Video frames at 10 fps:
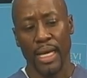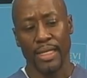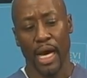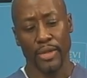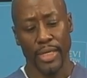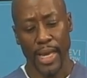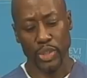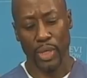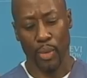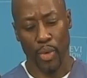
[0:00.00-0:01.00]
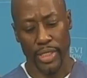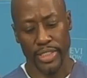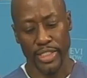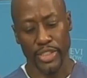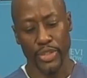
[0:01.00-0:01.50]
Now, the next one I want to
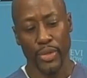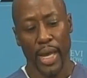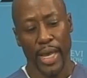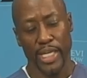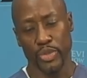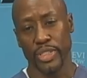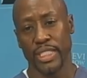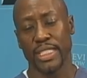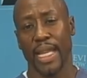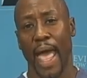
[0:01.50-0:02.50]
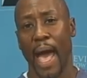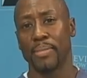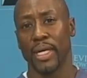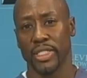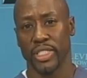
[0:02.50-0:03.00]
teach you is resisted
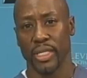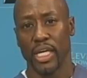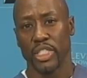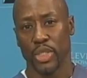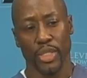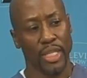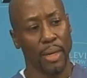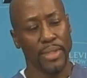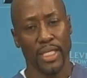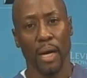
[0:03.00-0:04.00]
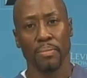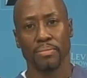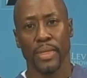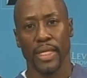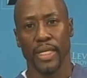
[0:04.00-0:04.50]
abduction. So the thumb is up
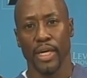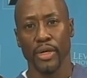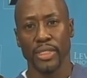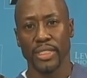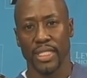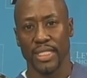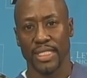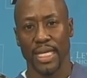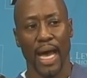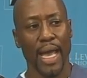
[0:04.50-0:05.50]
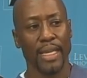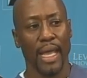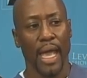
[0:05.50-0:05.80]
here to the side.